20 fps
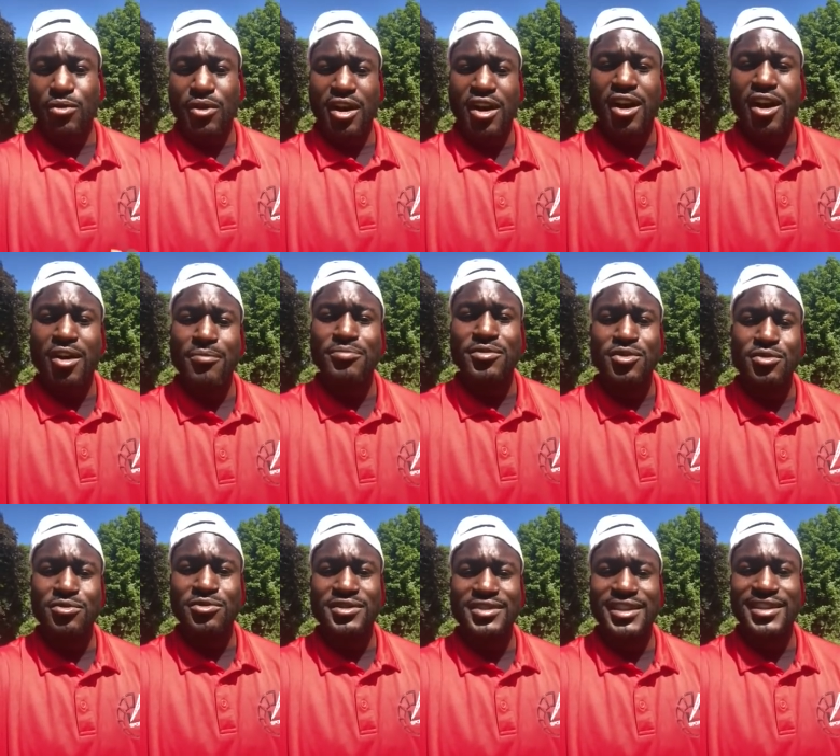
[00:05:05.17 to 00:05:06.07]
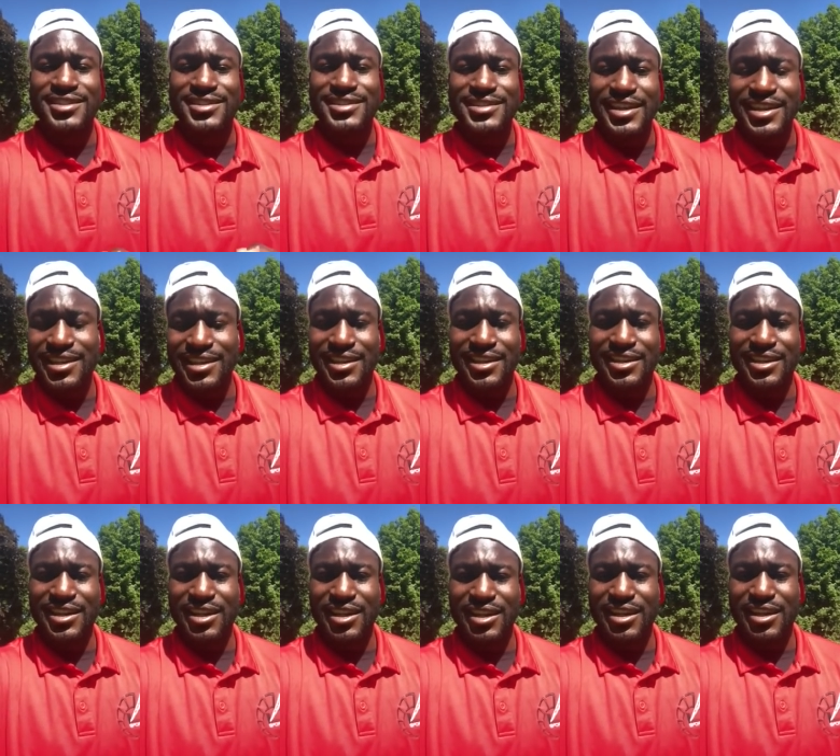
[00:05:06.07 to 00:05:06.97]
will help you
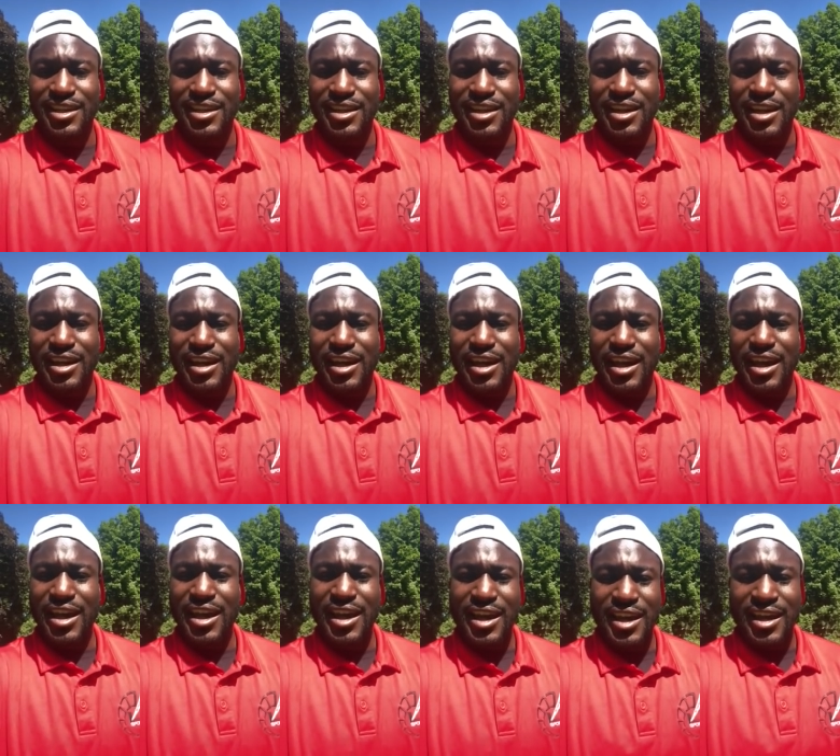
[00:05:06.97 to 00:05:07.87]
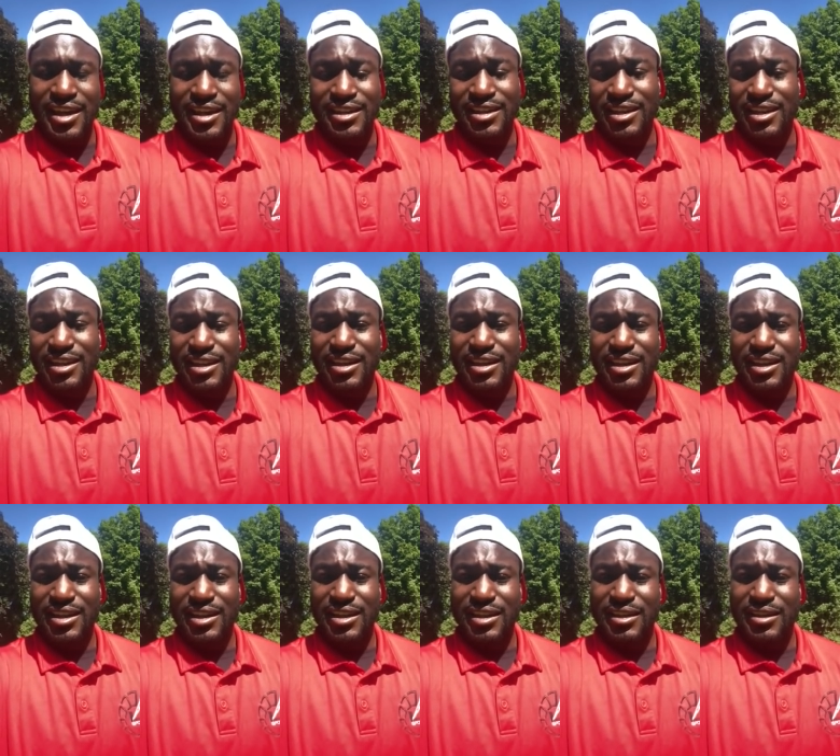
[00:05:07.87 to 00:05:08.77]
succeed in
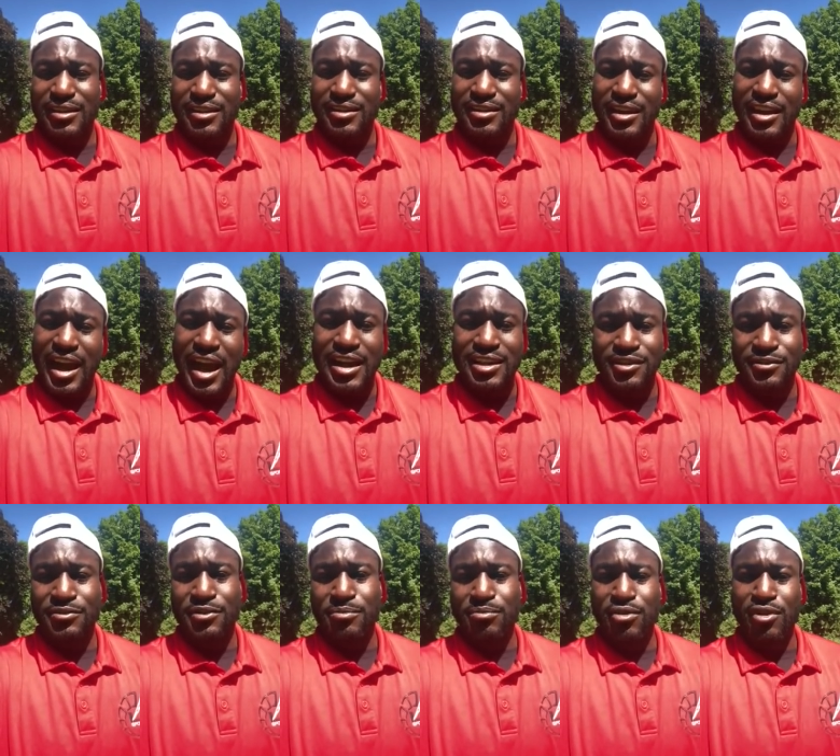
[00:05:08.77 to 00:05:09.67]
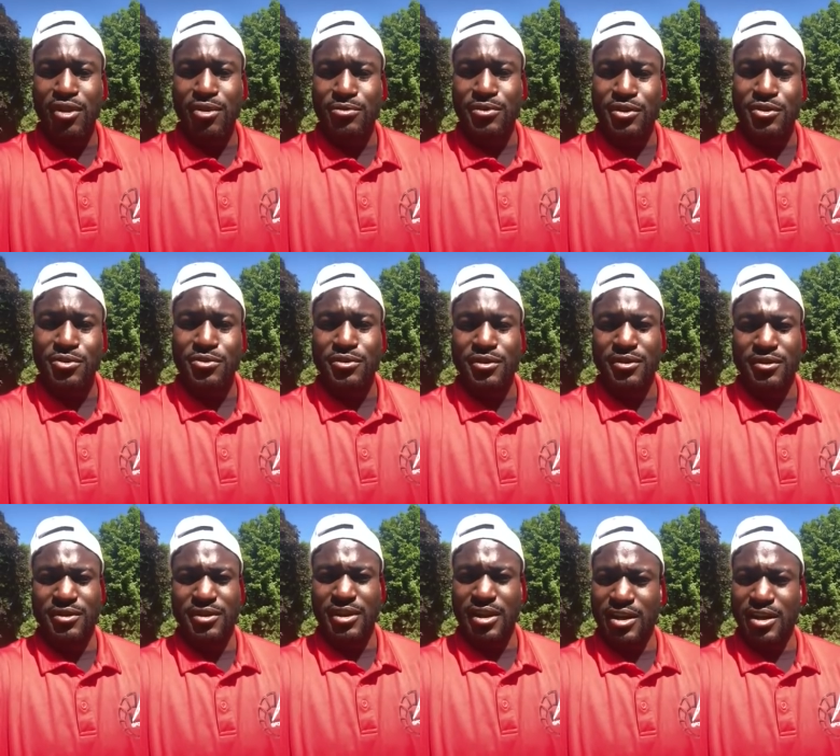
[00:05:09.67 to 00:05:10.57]
the college football
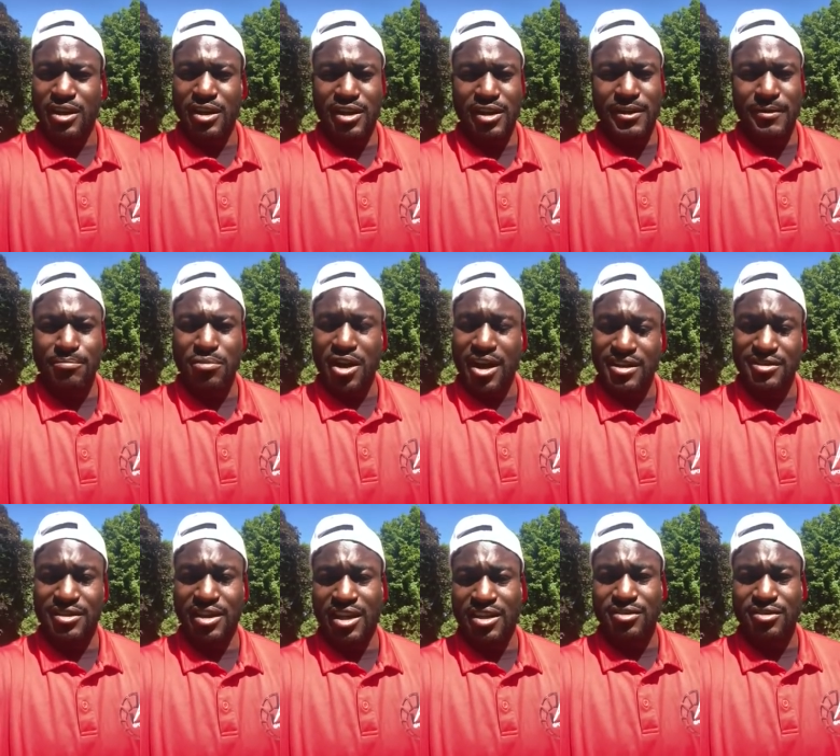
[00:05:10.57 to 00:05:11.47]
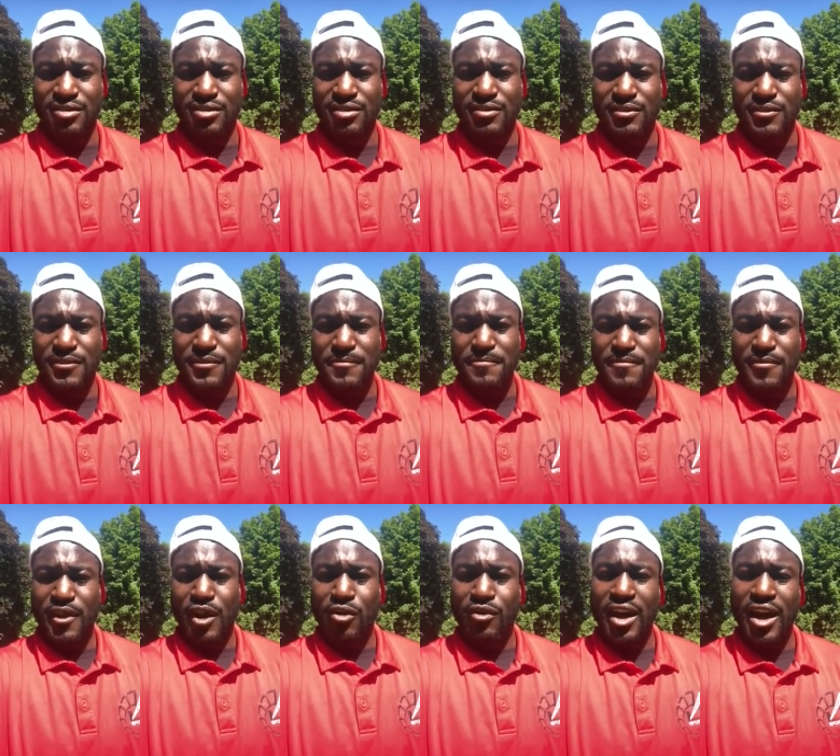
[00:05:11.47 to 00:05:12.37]
recruiting process.
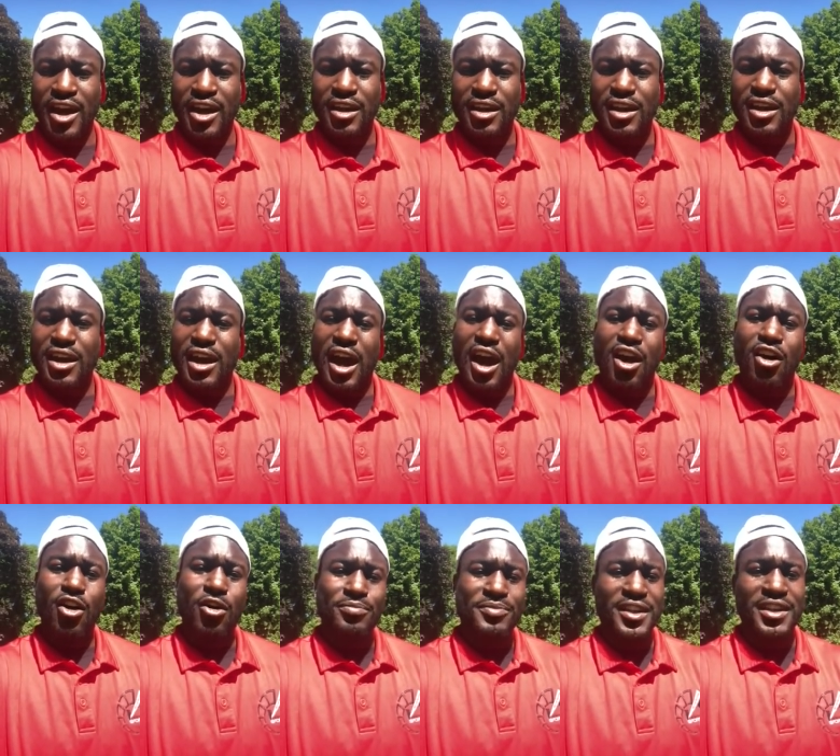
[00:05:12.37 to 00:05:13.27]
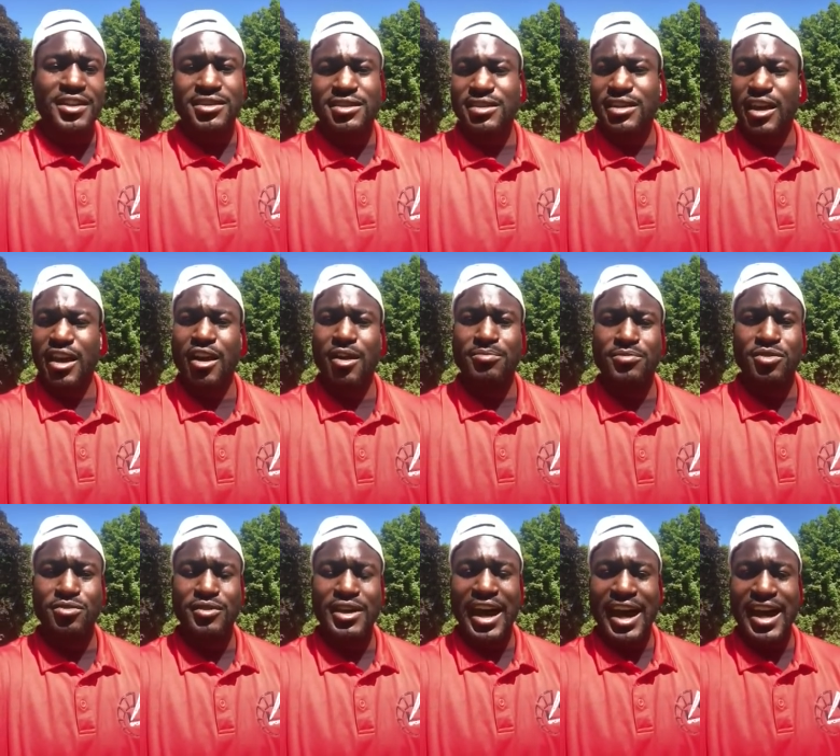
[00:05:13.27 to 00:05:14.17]
Okay, I hope this
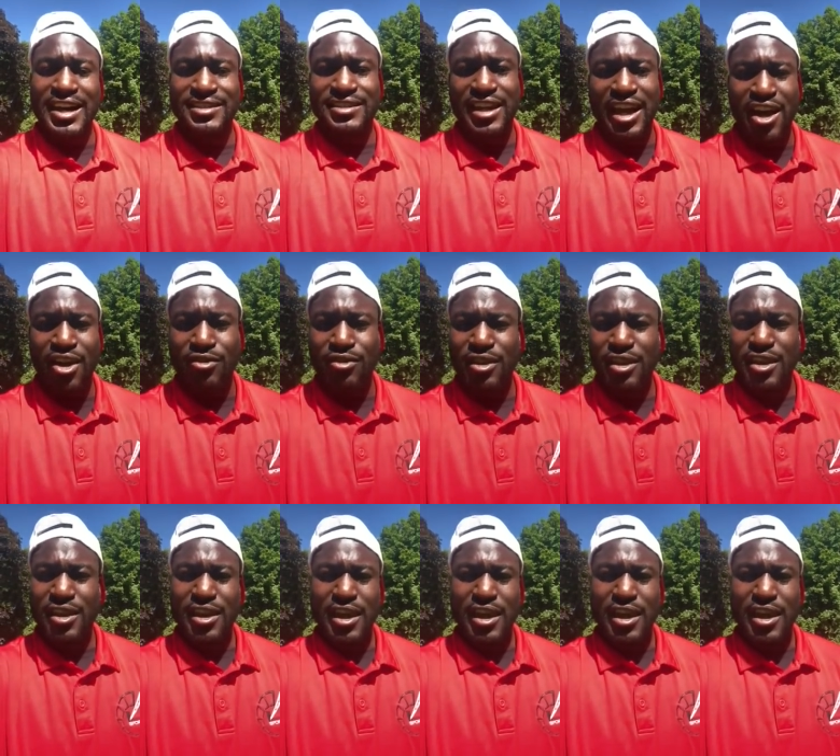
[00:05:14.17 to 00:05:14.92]
helped you guys out.